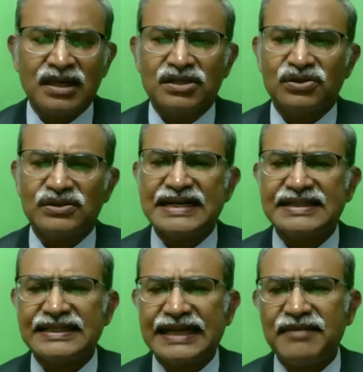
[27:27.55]
So
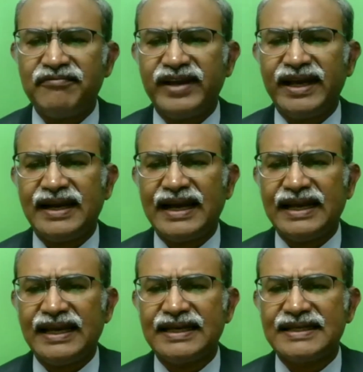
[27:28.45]
that's the time where
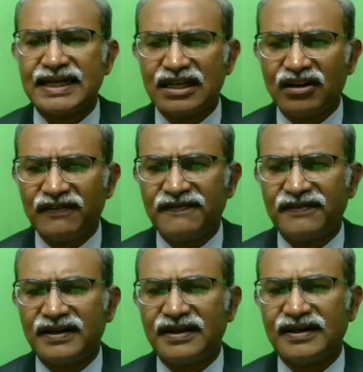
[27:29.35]
I started off
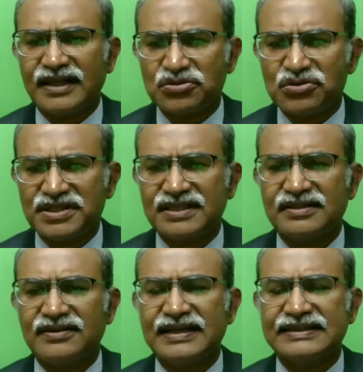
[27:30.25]
in the association
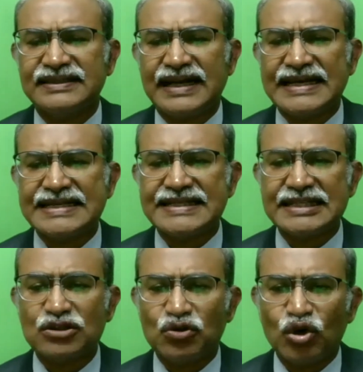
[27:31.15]
called as an
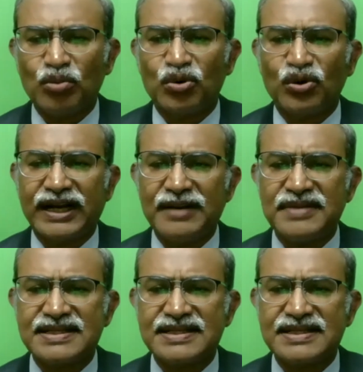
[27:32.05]
ISTS core program.